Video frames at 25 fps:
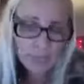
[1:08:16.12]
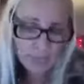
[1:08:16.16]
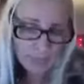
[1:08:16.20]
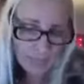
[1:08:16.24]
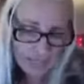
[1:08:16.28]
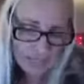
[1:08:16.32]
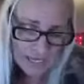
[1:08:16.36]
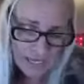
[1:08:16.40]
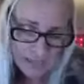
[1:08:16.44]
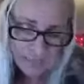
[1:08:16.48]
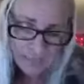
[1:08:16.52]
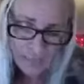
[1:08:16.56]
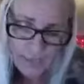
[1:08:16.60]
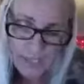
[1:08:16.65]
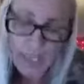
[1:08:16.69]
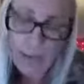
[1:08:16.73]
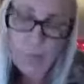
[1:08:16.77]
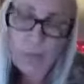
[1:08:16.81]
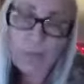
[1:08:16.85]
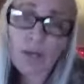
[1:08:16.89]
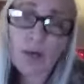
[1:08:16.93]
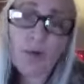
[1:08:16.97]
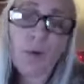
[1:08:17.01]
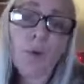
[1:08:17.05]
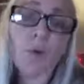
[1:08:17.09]
about up and
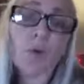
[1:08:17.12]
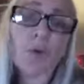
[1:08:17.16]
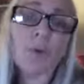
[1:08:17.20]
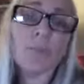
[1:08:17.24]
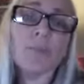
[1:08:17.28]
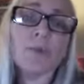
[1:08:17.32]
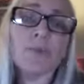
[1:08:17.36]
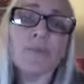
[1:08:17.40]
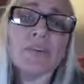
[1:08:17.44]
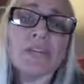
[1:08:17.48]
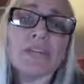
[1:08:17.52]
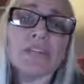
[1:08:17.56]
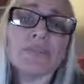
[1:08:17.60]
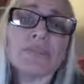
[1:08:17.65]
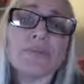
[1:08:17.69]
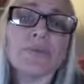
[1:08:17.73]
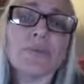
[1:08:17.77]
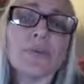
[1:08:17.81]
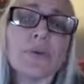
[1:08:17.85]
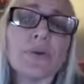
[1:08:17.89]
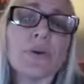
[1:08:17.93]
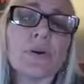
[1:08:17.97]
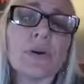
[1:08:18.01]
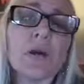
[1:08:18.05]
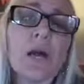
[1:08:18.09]
coming horror movies
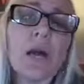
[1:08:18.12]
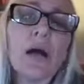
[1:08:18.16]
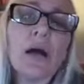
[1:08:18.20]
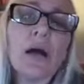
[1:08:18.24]
for